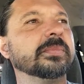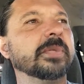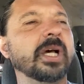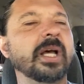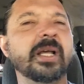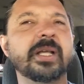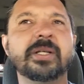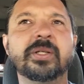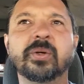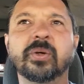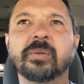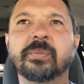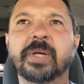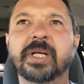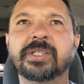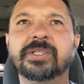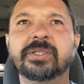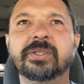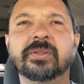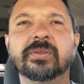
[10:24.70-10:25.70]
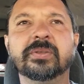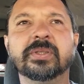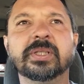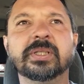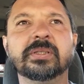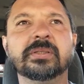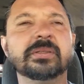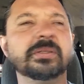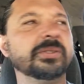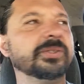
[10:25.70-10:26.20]
I adore my
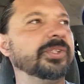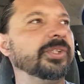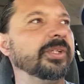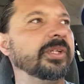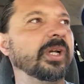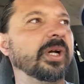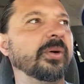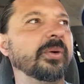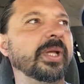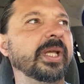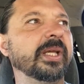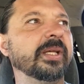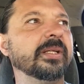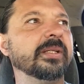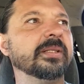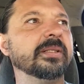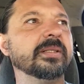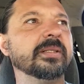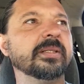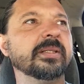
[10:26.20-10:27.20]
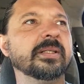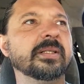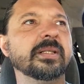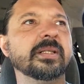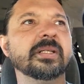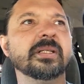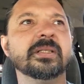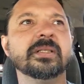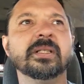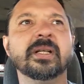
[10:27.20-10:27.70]
children to no end.
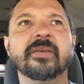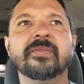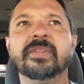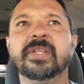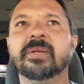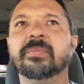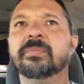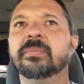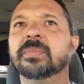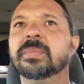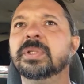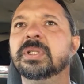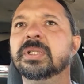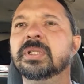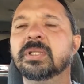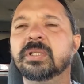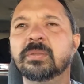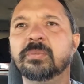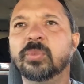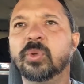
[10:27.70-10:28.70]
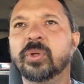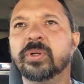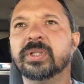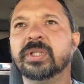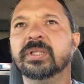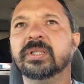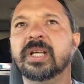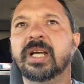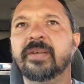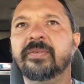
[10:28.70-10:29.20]
Love them more
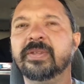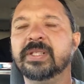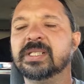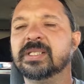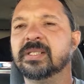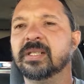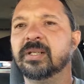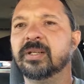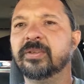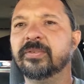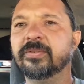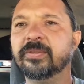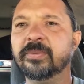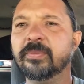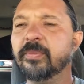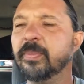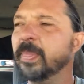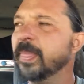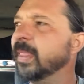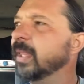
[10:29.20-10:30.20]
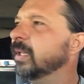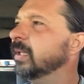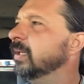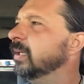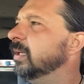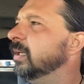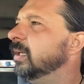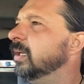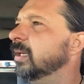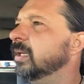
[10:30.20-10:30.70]
than life itself.
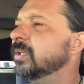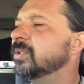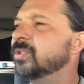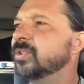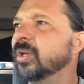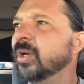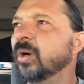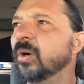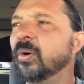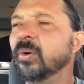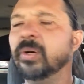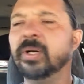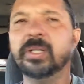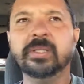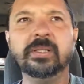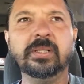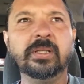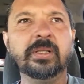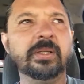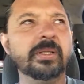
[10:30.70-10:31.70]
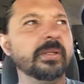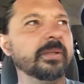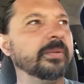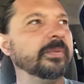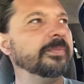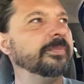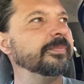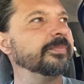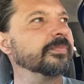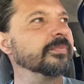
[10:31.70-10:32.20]
So
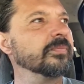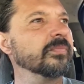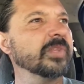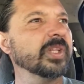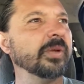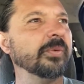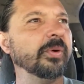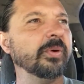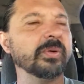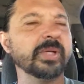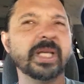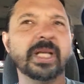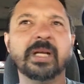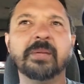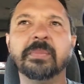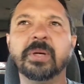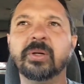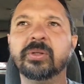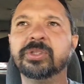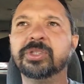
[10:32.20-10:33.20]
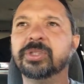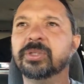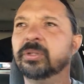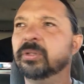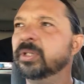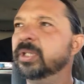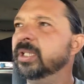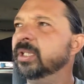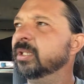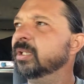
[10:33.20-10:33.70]
I won't get
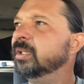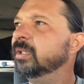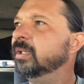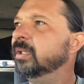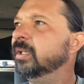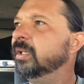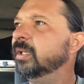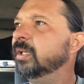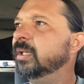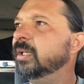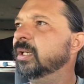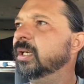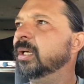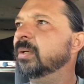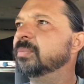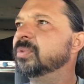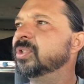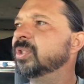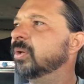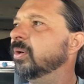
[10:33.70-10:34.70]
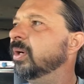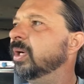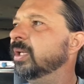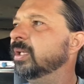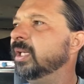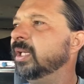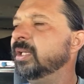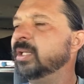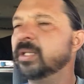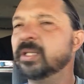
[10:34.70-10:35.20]
emotional here, so I
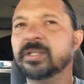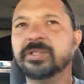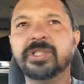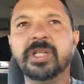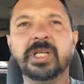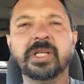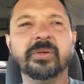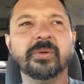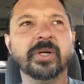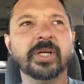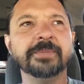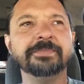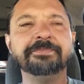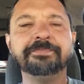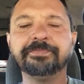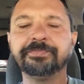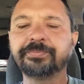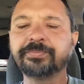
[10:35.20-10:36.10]
need to continue on.